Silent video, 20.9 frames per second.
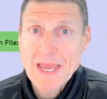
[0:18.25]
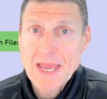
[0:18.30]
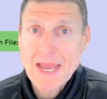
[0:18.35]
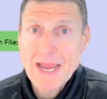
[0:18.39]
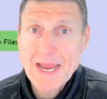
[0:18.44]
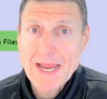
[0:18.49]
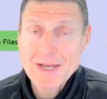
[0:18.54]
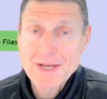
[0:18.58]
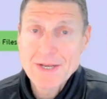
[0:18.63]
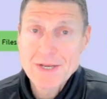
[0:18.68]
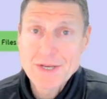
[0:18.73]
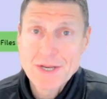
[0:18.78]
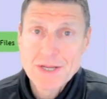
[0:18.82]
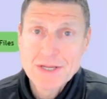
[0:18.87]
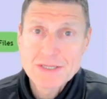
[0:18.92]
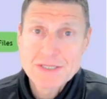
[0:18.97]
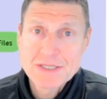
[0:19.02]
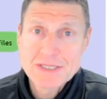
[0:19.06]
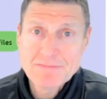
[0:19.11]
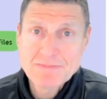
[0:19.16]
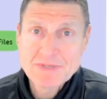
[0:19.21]
and
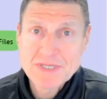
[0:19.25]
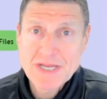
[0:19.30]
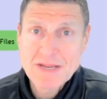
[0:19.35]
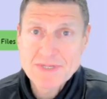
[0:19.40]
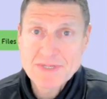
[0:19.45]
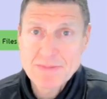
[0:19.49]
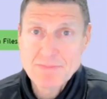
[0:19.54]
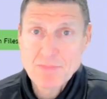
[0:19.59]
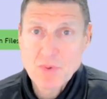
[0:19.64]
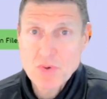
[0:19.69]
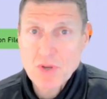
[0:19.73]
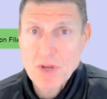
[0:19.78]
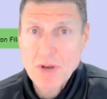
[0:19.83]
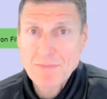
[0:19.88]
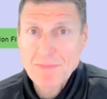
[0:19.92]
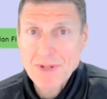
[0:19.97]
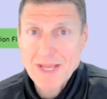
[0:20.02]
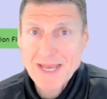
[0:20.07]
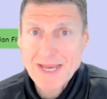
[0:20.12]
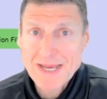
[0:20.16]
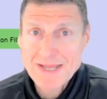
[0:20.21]
some steps are more
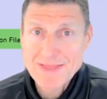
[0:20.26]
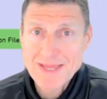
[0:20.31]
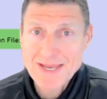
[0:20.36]
complicated